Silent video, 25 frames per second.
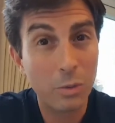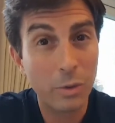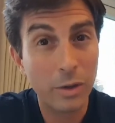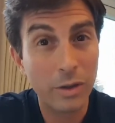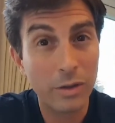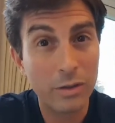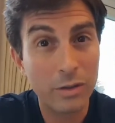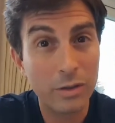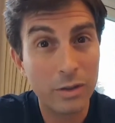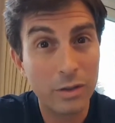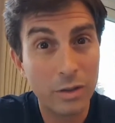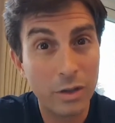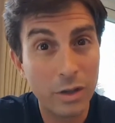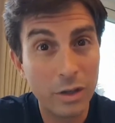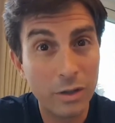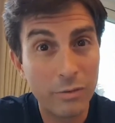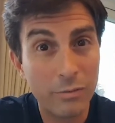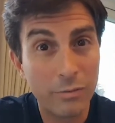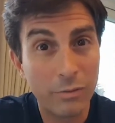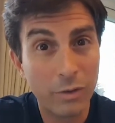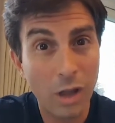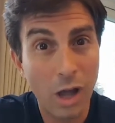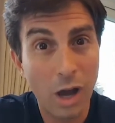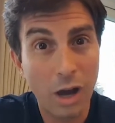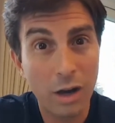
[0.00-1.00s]
with
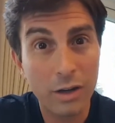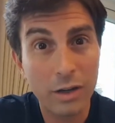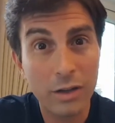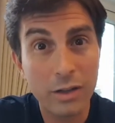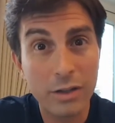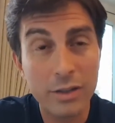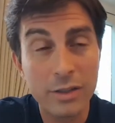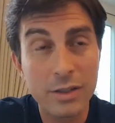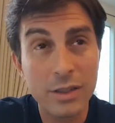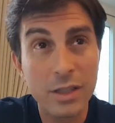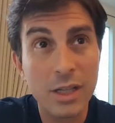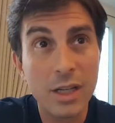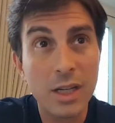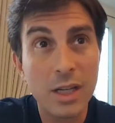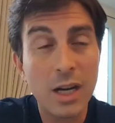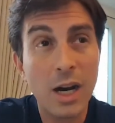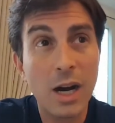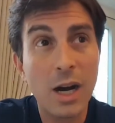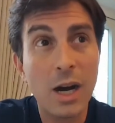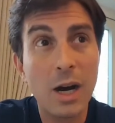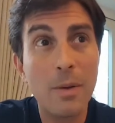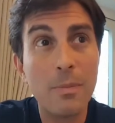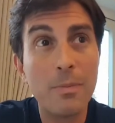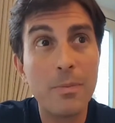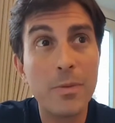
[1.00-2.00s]
good vloggers,
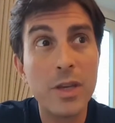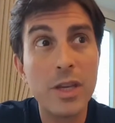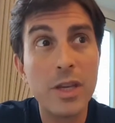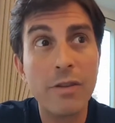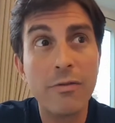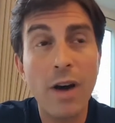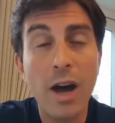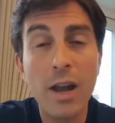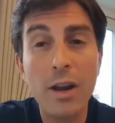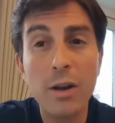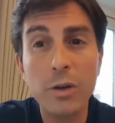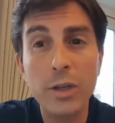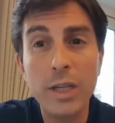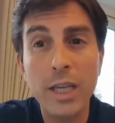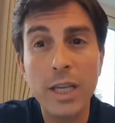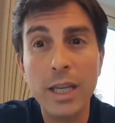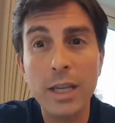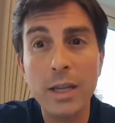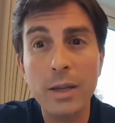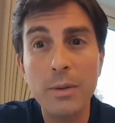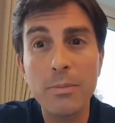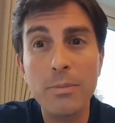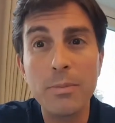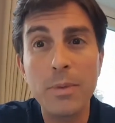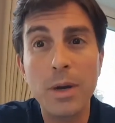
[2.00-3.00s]
Yavato
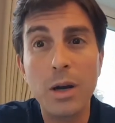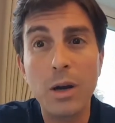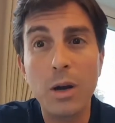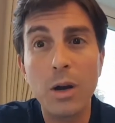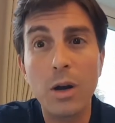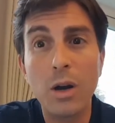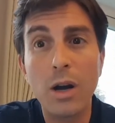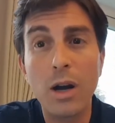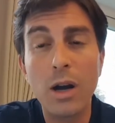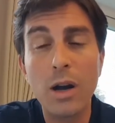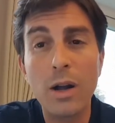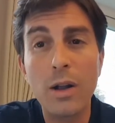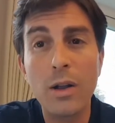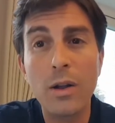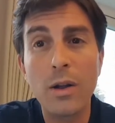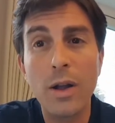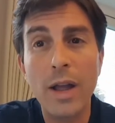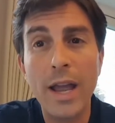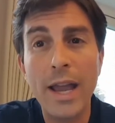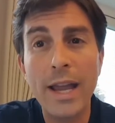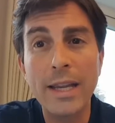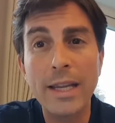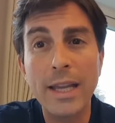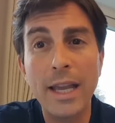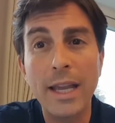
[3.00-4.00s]
Kim,
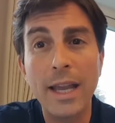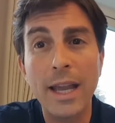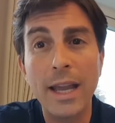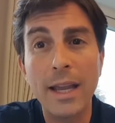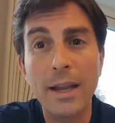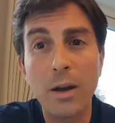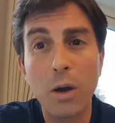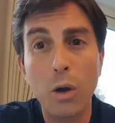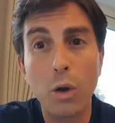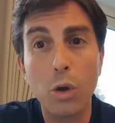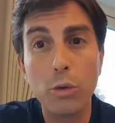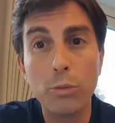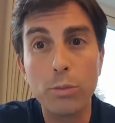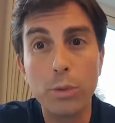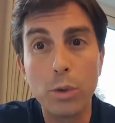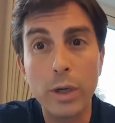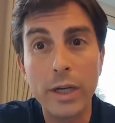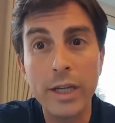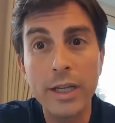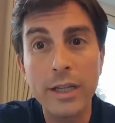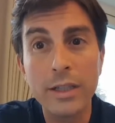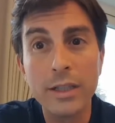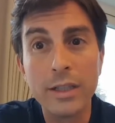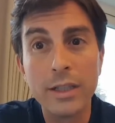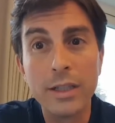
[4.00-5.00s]
aka Old
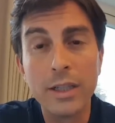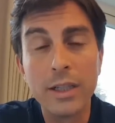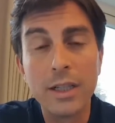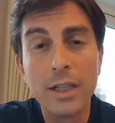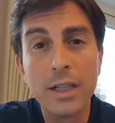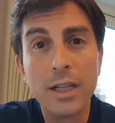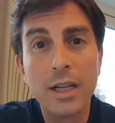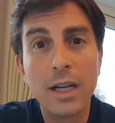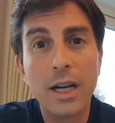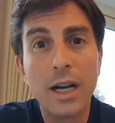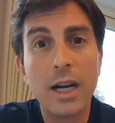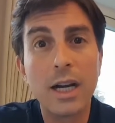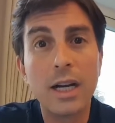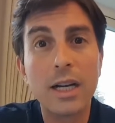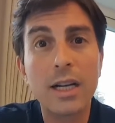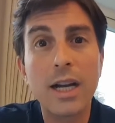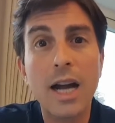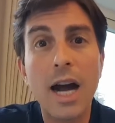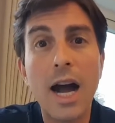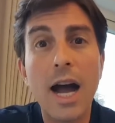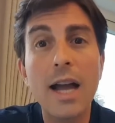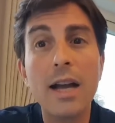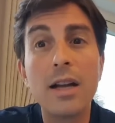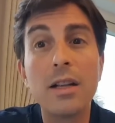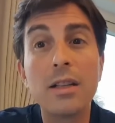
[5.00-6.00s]
Boy,
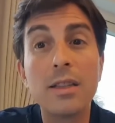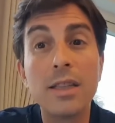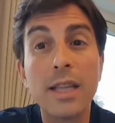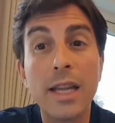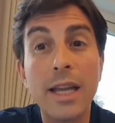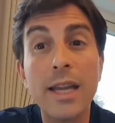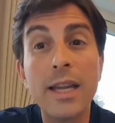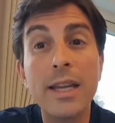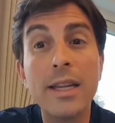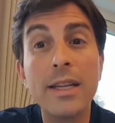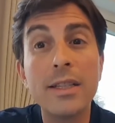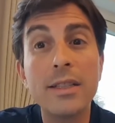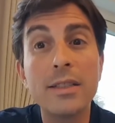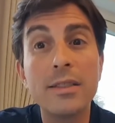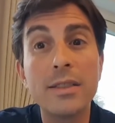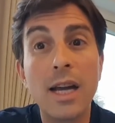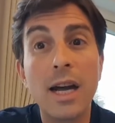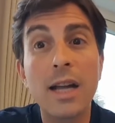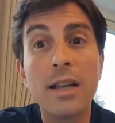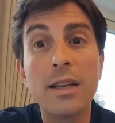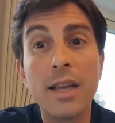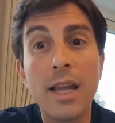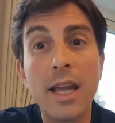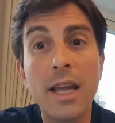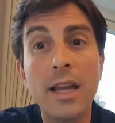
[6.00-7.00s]

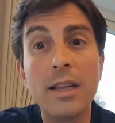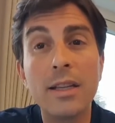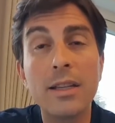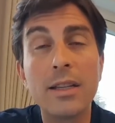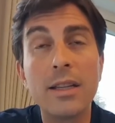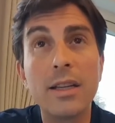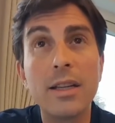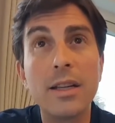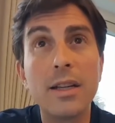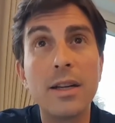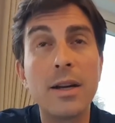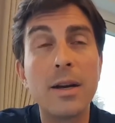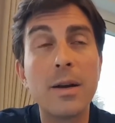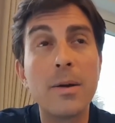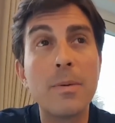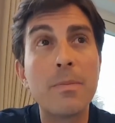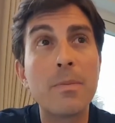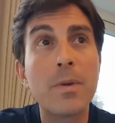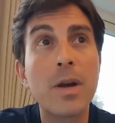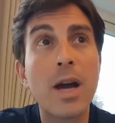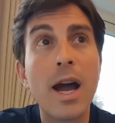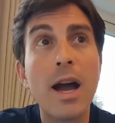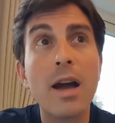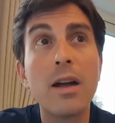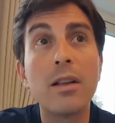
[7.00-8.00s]
KyleLay.net,
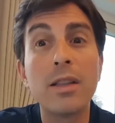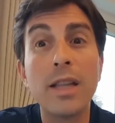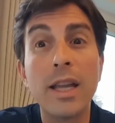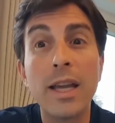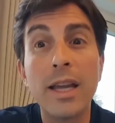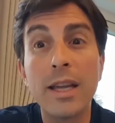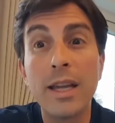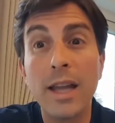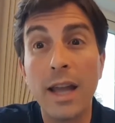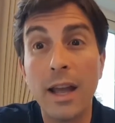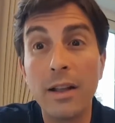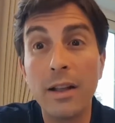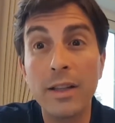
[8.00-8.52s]
Kyle Lay,